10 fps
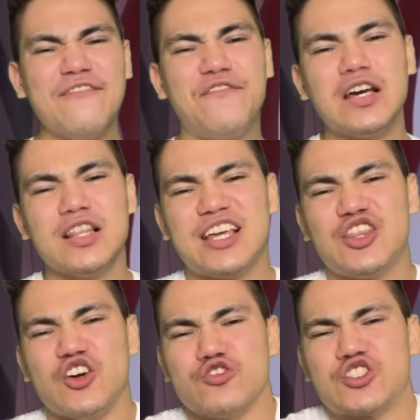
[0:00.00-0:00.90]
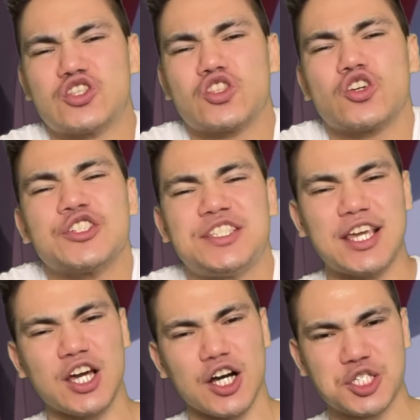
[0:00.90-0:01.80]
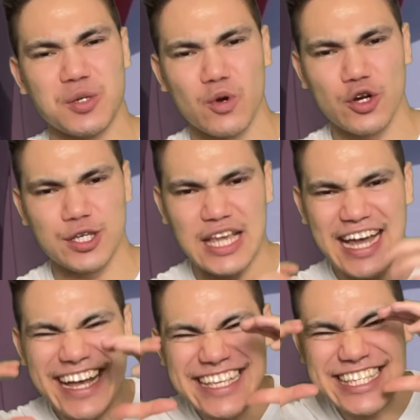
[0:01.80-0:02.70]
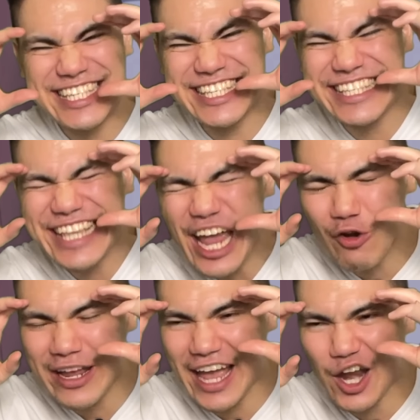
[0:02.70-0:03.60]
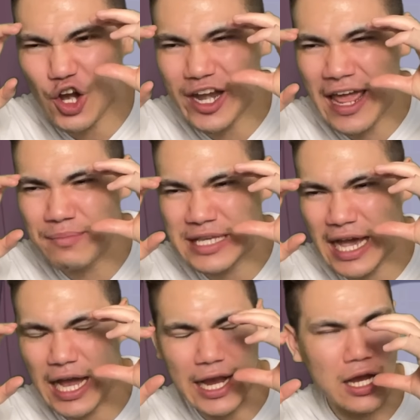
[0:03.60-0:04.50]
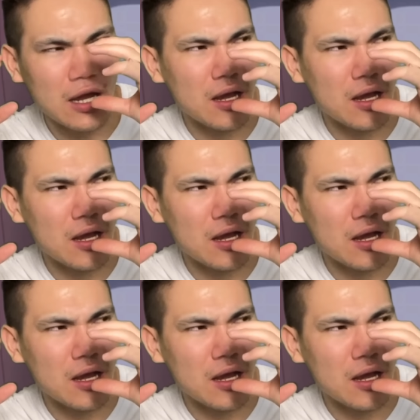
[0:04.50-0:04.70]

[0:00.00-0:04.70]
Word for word: feeling those thirsty customers staring at her name tag,